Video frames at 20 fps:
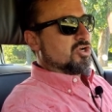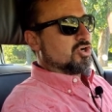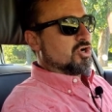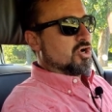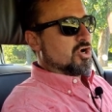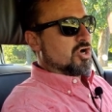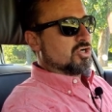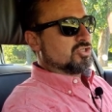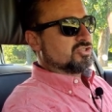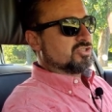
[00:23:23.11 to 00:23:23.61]

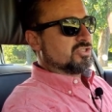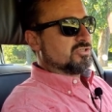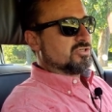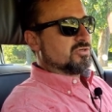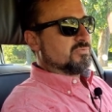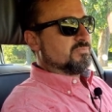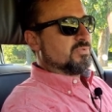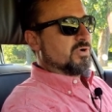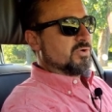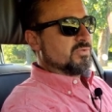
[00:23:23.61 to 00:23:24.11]
Caution,
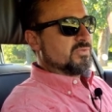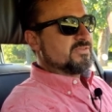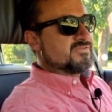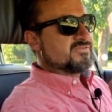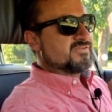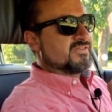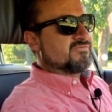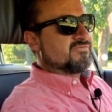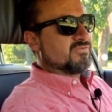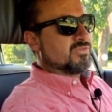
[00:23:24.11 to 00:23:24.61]

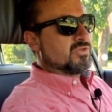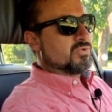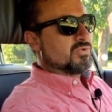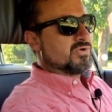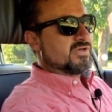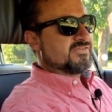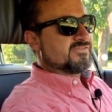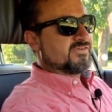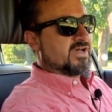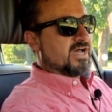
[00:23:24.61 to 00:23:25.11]
components and
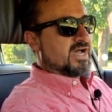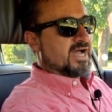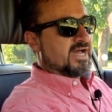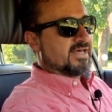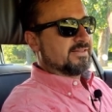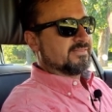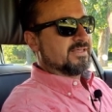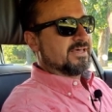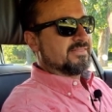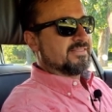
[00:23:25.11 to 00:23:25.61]
fluids
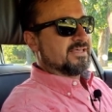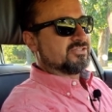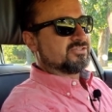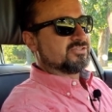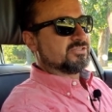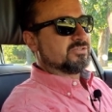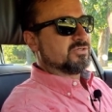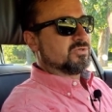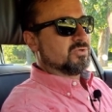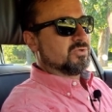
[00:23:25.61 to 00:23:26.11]
hot, let
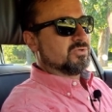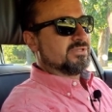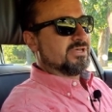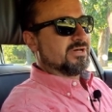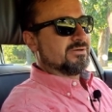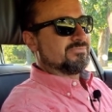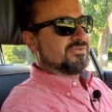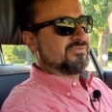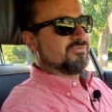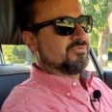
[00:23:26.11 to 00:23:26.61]
engine cool
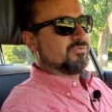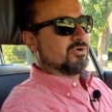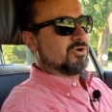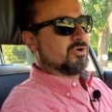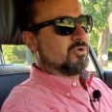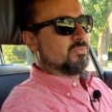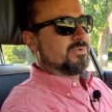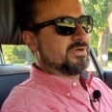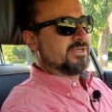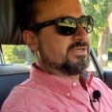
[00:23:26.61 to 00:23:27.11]
down before
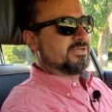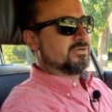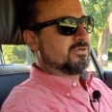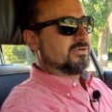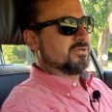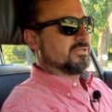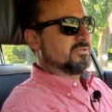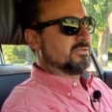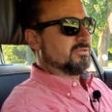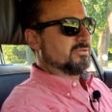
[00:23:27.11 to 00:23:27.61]
opening
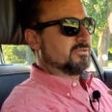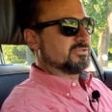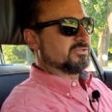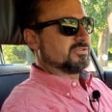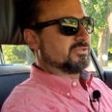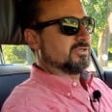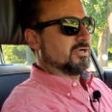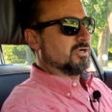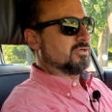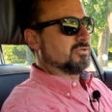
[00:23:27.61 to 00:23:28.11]
hood,
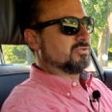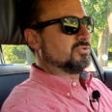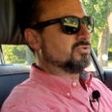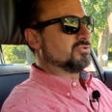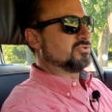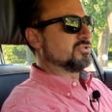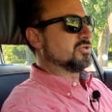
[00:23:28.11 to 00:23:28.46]
use